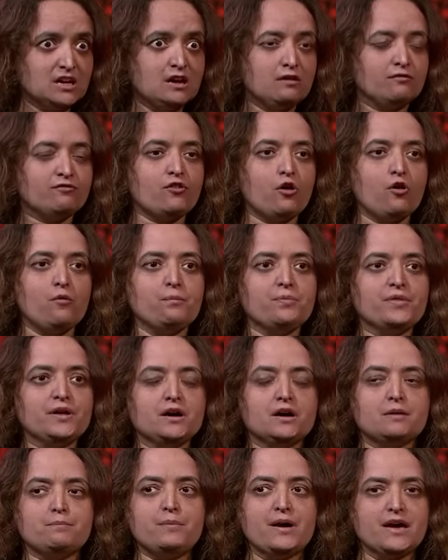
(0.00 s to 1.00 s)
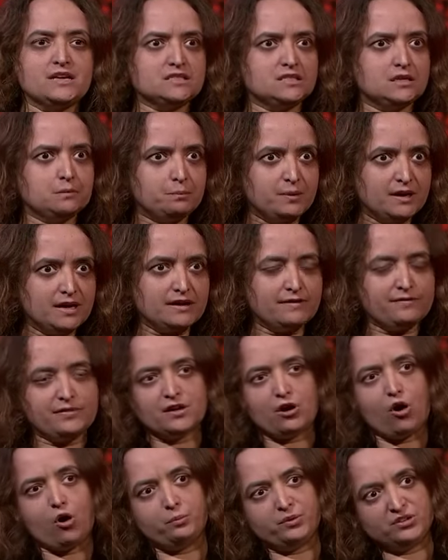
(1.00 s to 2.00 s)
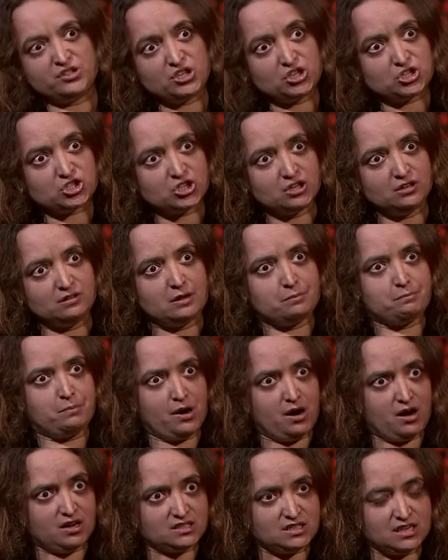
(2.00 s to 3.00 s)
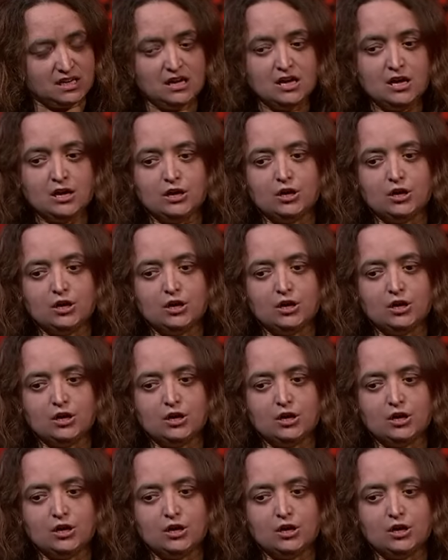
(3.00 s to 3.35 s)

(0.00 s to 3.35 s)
from the PSDB, the opposition party,